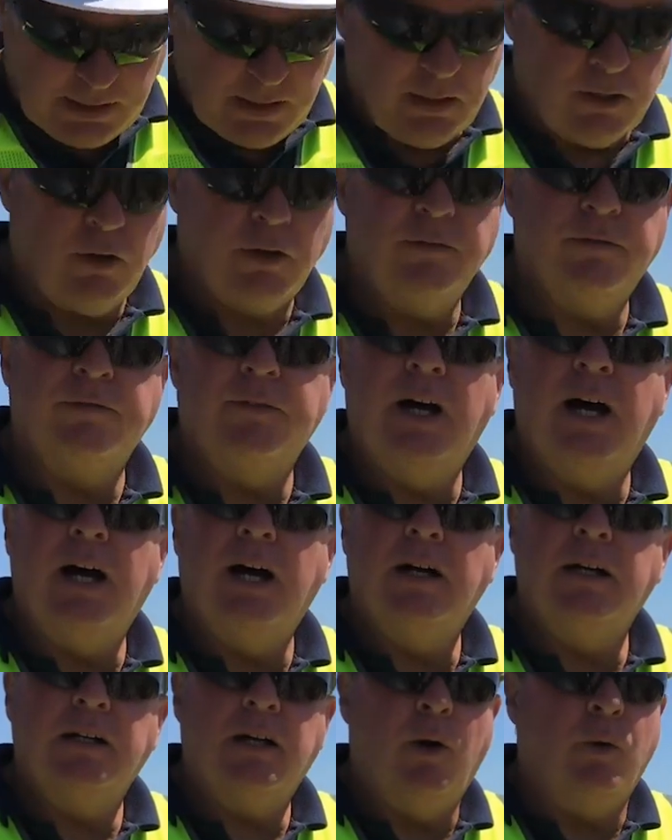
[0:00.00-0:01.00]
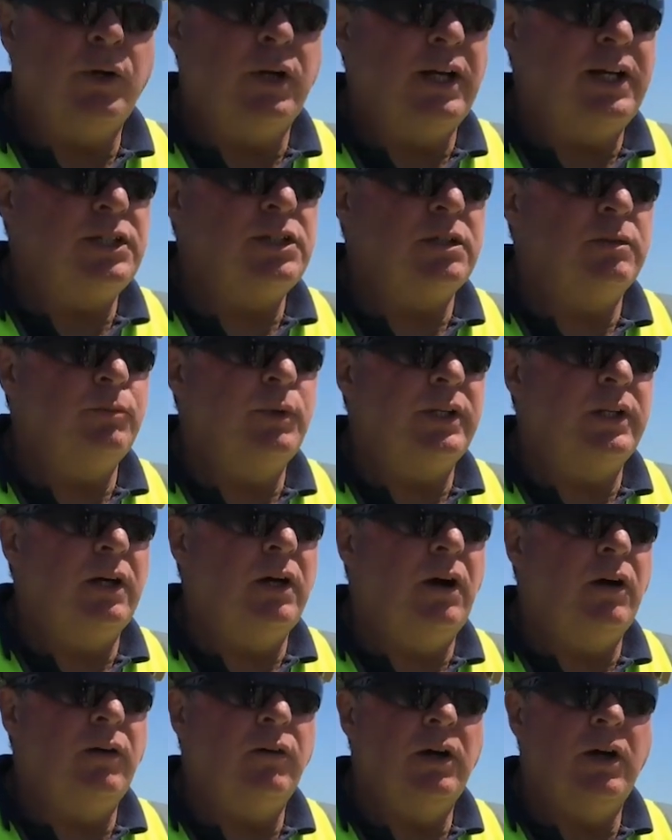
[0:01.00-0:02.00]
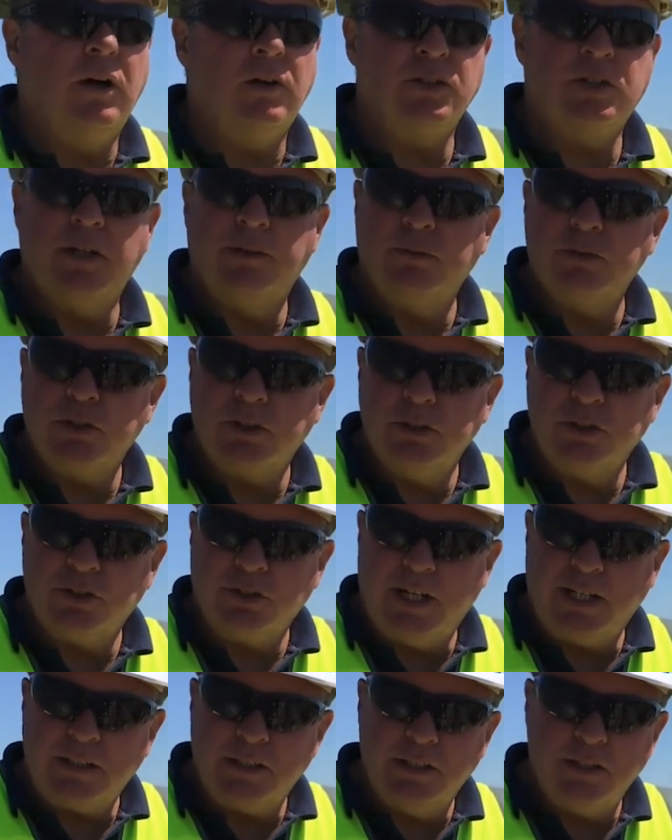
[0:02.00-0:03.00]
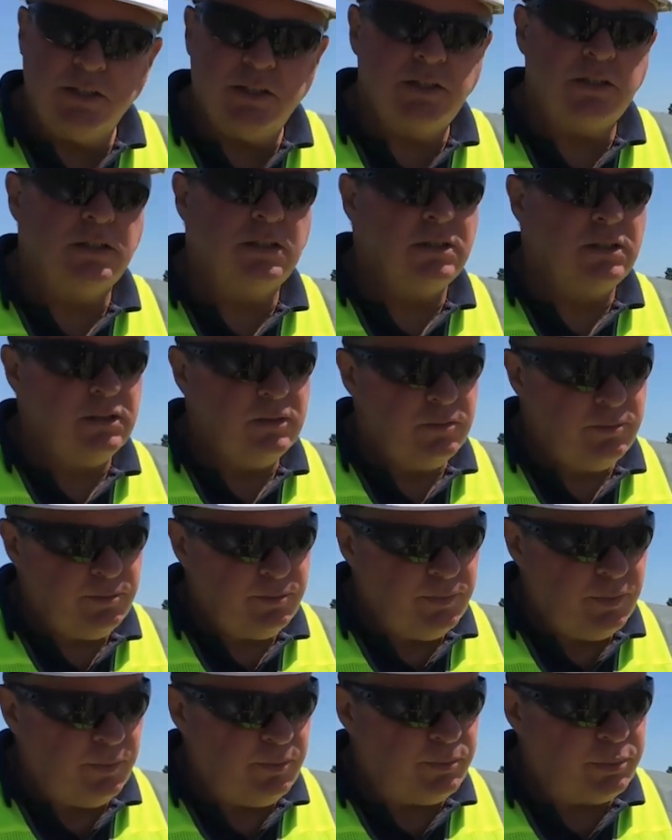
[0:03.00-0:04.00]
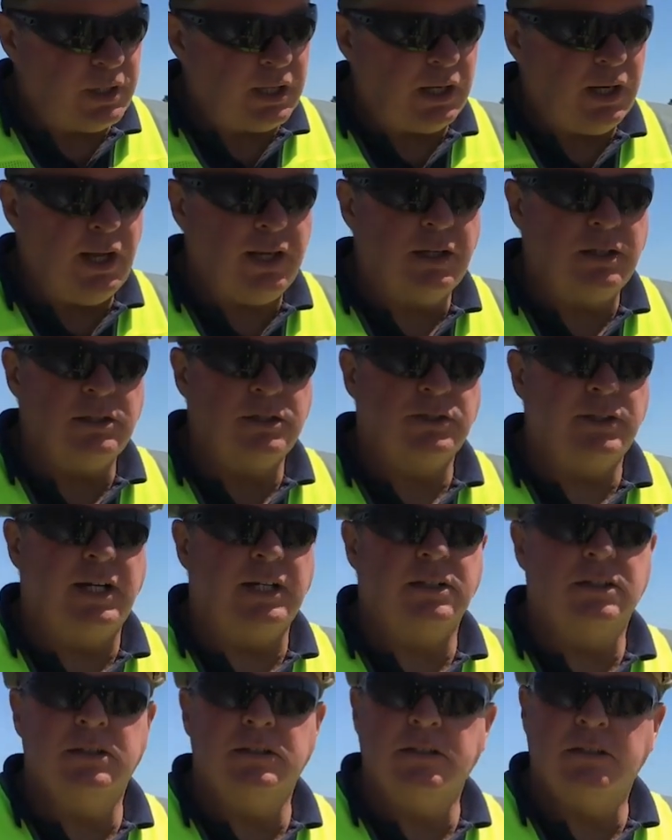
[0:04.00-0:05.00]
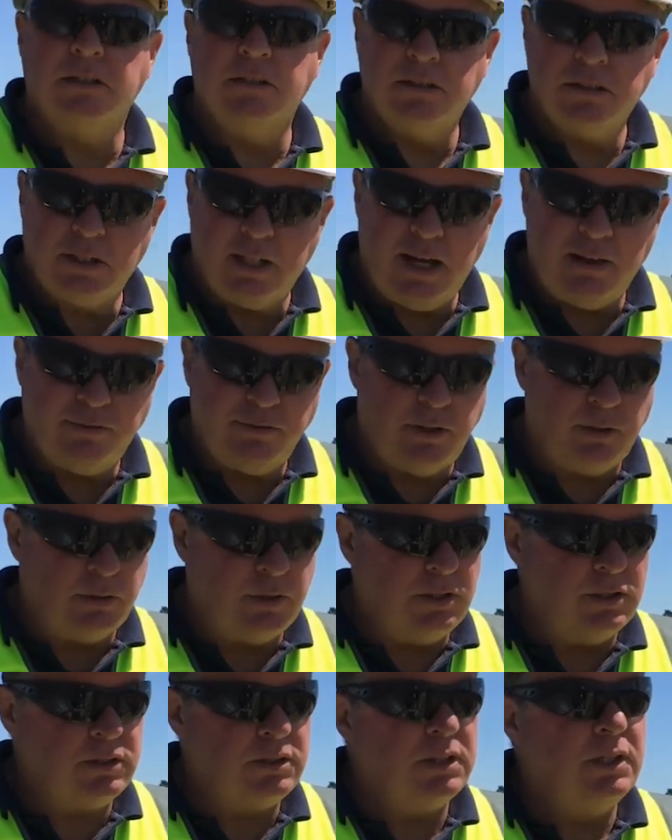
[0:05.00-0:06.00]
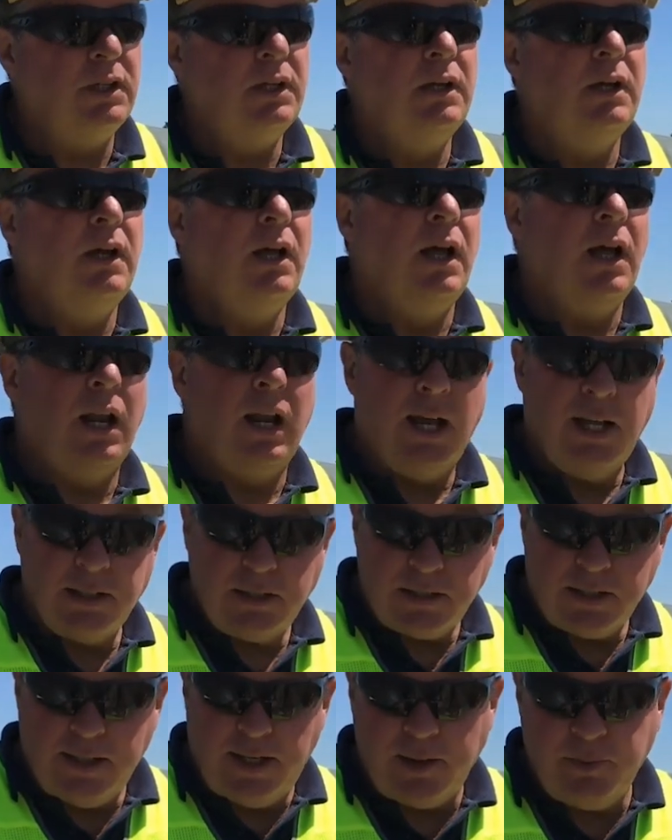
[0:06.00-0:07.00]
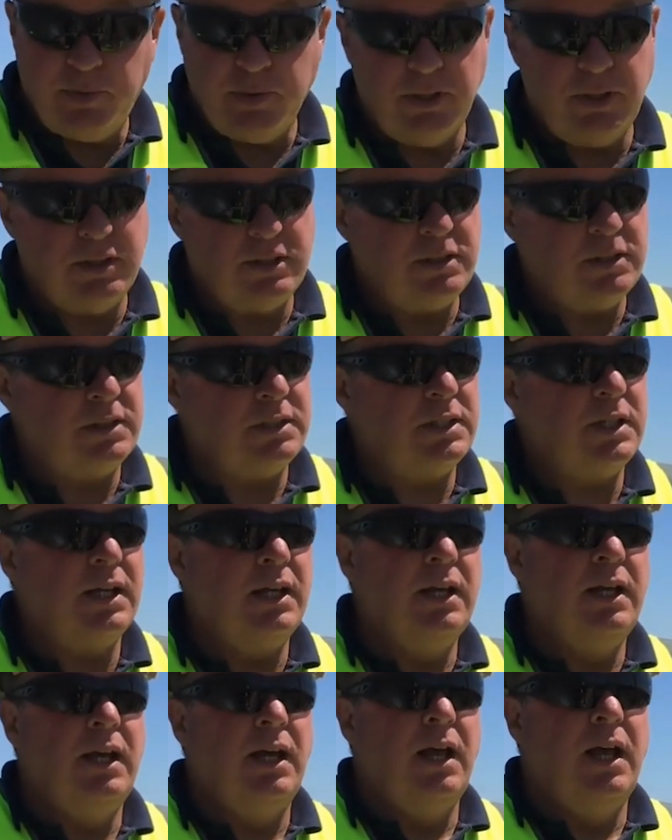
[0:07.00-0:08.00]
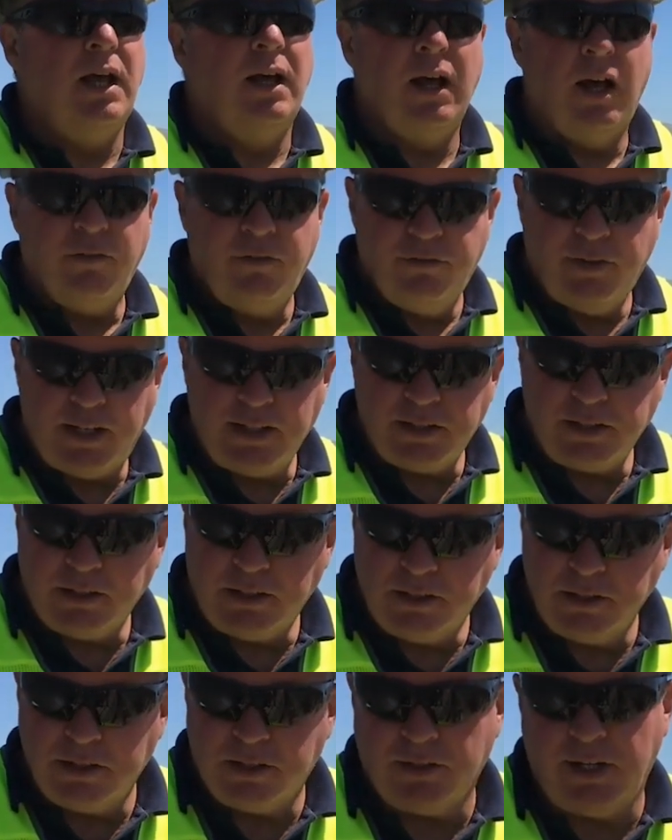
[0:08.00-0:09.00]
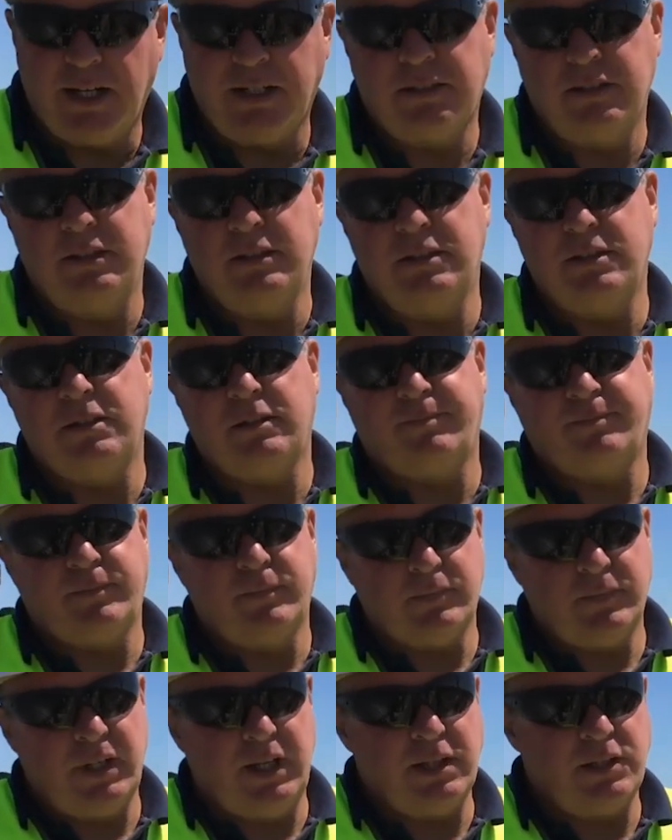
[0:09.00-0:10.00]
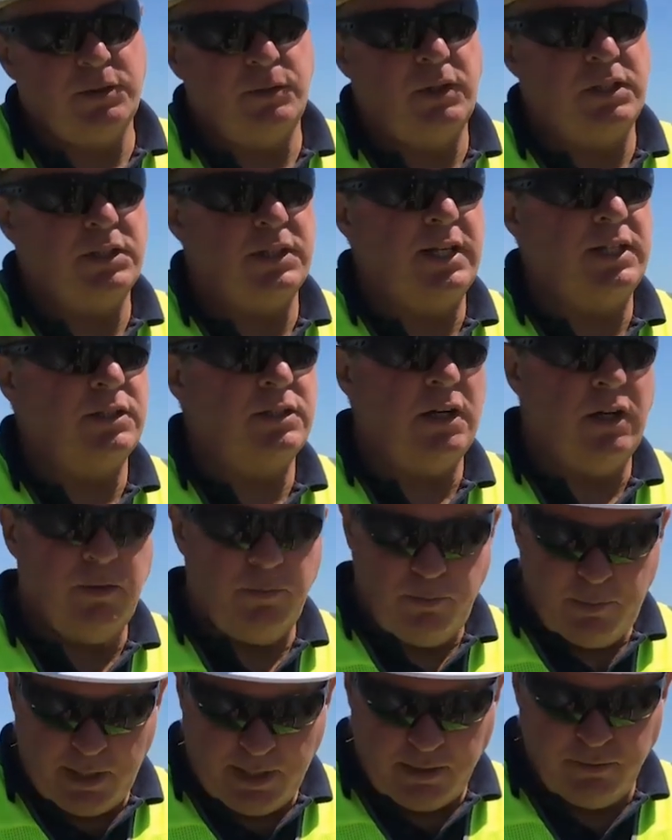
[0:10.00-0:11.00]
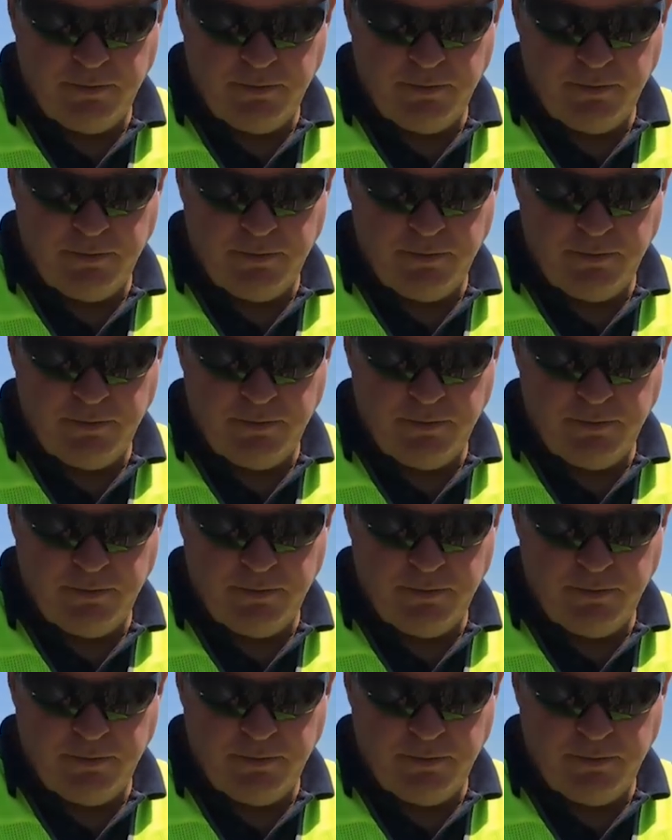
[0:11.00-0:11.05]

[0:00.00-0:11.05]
a lot of uh, coordination with our, our civils contractors, bricklaying contractors, scaffolders, landscapers, fencing contractors, XYZ. So big